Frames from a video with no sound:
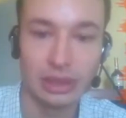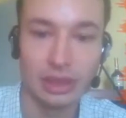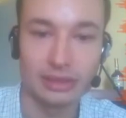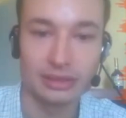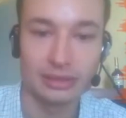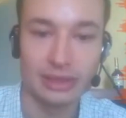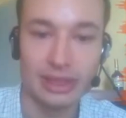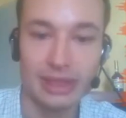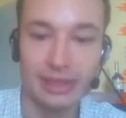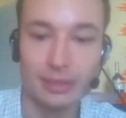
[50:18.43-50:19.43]
And
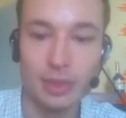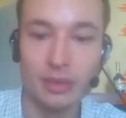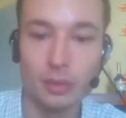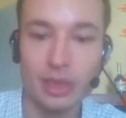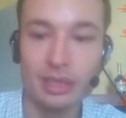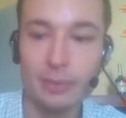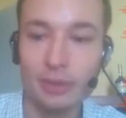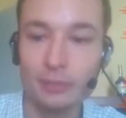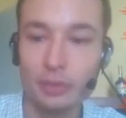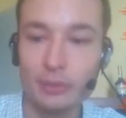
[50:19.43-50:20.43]
yeah, there were a rally
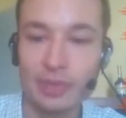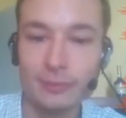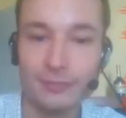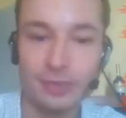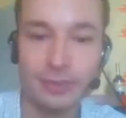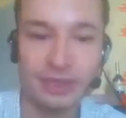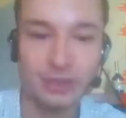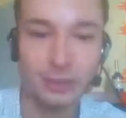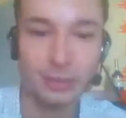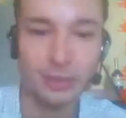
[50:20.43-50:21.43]
point problem from
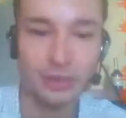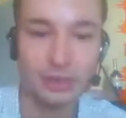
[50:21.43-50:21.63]
HellsReaper.